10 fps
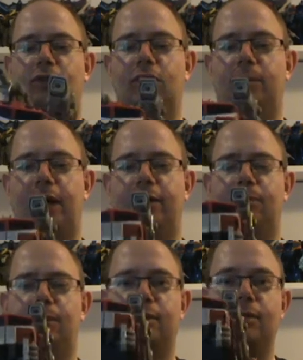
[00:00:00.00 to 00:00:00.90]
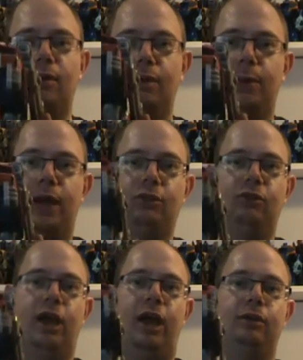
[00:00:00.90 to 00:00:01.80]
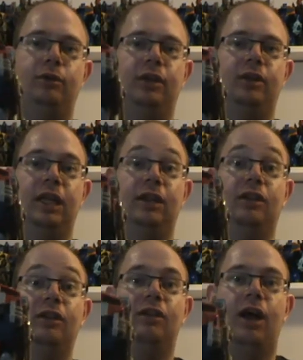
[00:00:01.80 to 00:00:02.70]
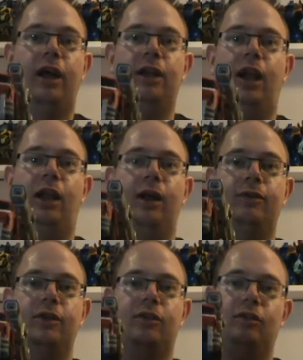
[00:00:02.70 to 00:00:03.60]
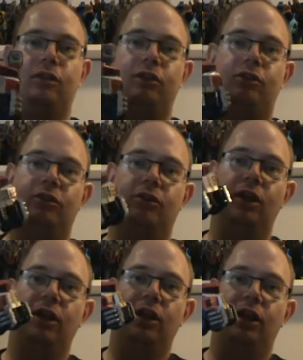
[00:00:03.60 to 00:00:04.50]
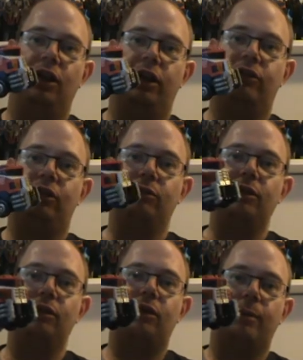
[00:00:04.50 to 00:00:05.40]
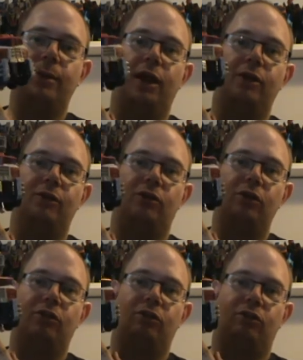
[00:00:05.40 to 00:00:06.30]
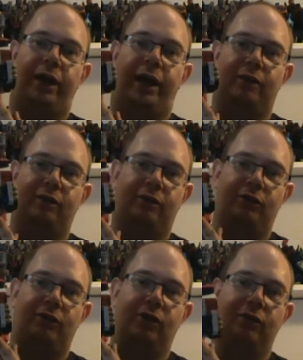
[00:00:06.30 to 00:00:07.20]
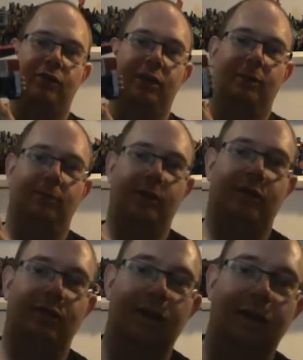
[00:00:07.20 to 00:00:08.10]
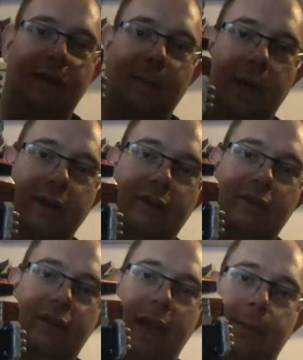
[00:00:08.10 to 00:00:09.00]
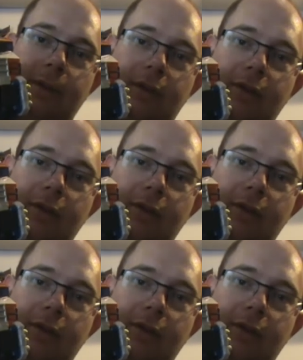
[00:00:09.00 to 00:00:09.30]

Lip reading: good about it, but otherwise I really dig the design. I love it. It's like something coming out of Judge Dredd or something with the way this cabin